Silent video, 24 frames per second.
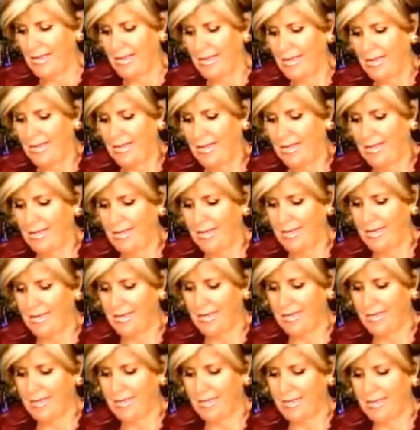stop.
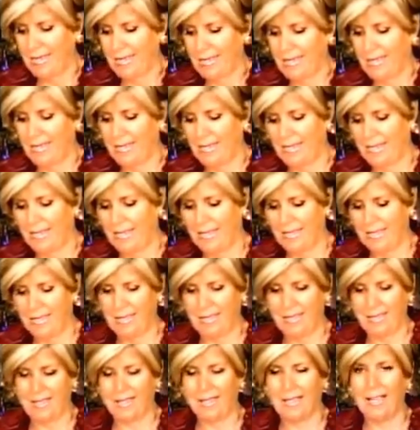What's the best way of getting out
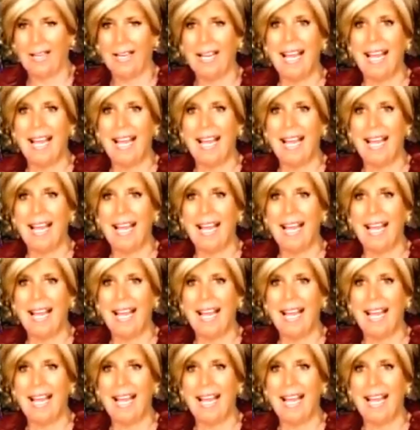of this?